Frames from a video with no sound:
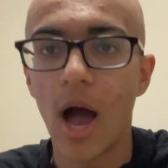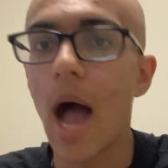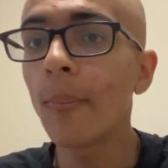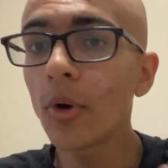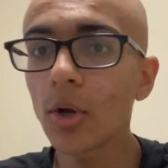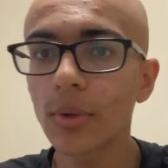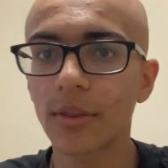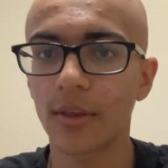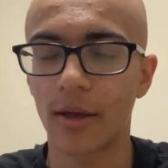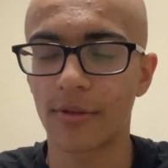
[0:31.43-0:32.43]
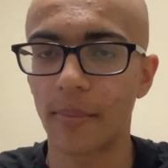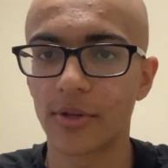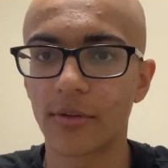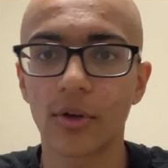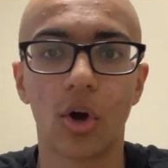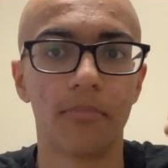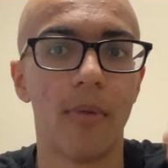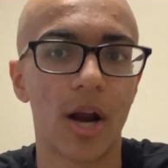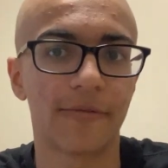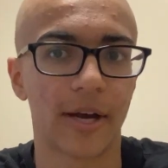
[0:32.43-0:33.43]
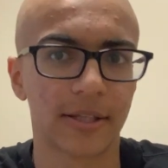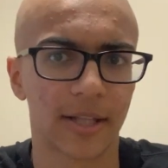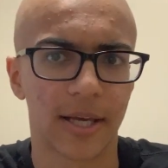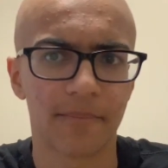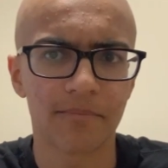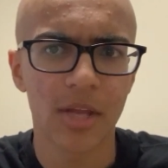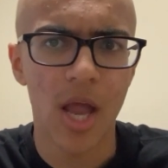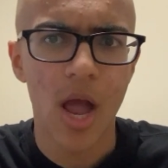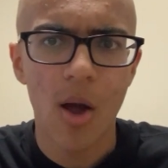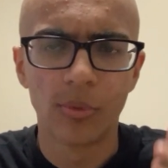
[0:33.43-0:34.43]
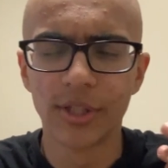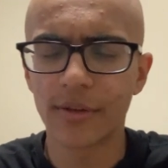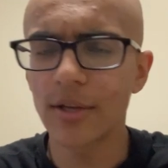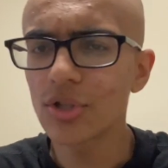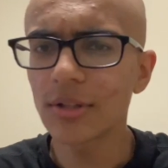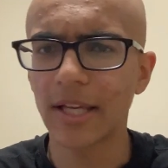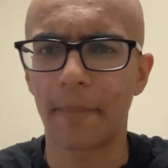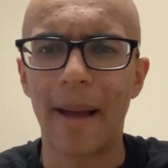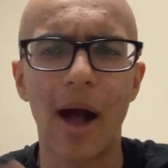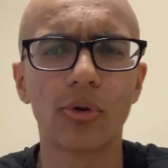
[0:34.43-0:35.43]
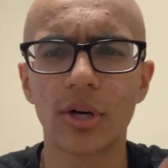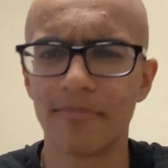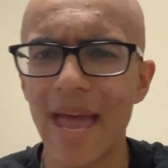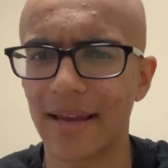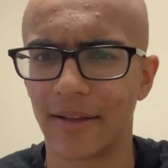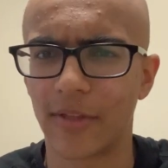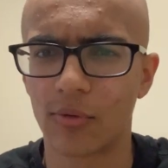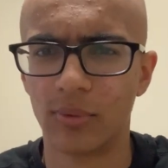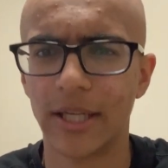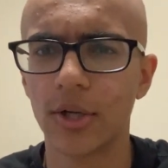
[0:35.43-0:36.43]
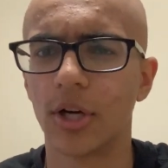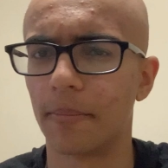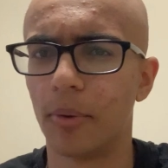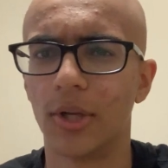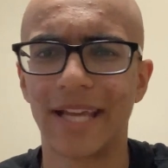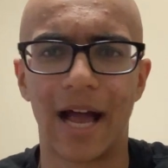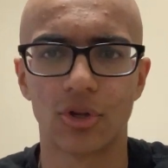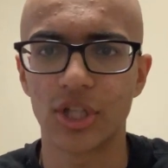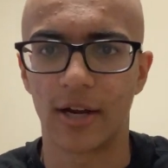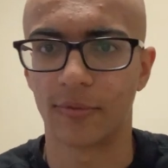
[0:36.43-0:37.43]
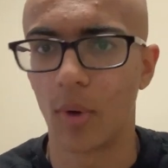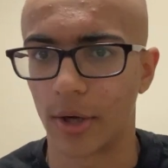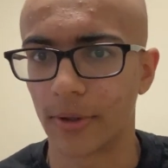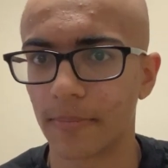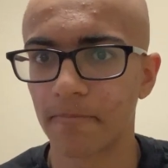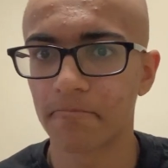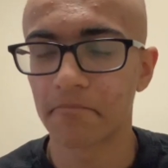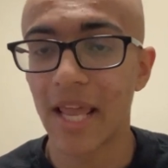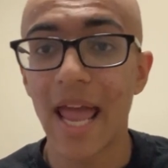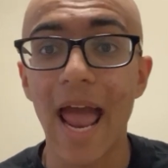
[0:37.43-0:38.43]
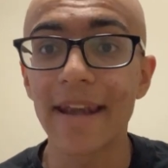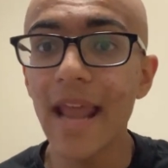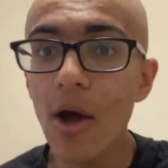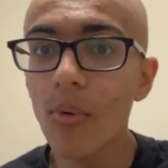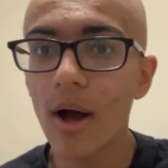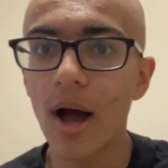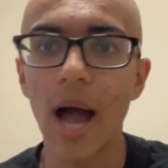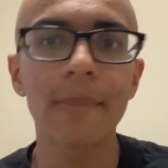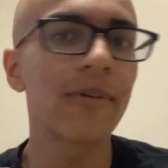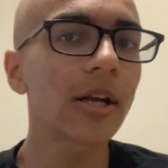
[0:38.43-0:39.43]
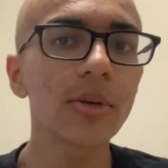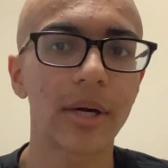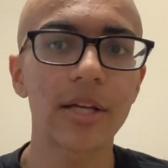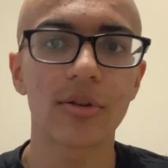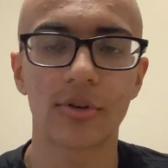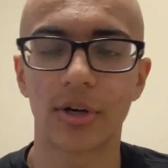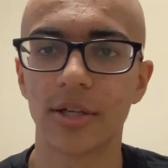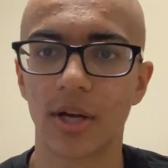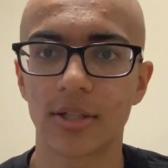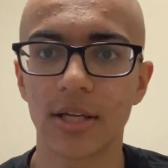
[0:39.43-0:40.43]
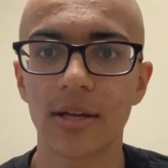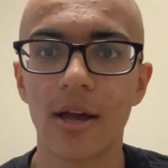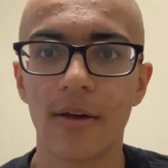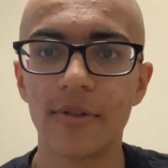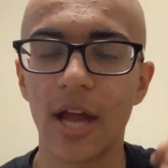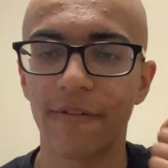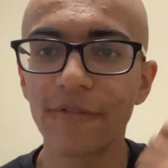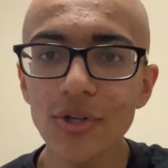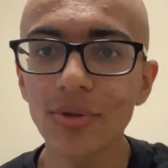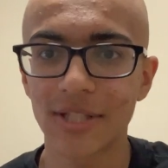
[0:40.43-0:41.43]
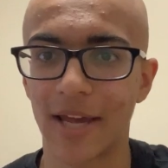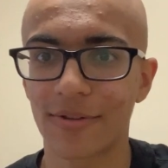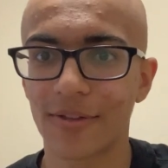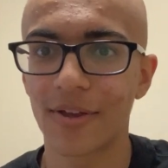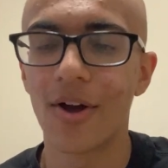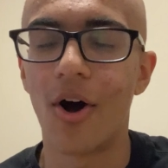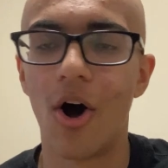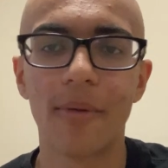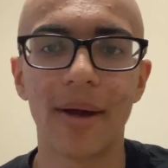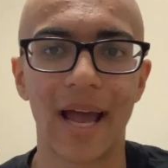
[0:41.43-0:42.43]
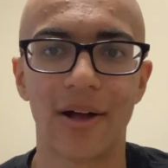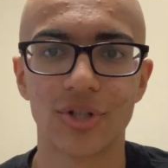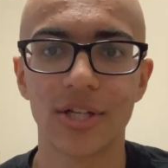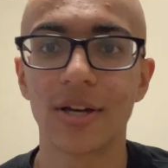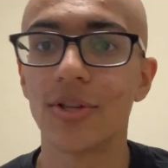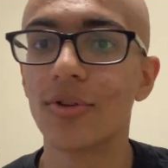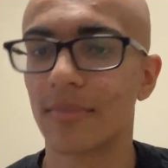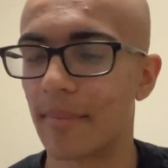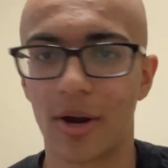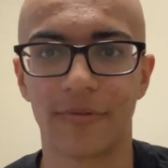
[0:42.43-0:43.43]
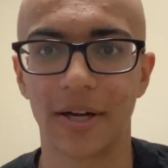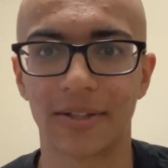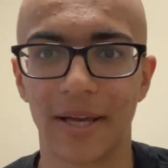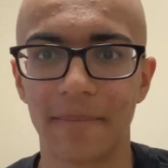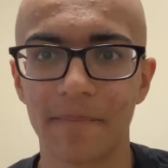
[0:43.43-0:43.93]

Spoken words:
I'm working with a substance called modified clay, which is essentially like a powdery magnet that's really good at pulling algae out of water. And now I'm finally ready to start conducting the official tests on my algae using my modified clay.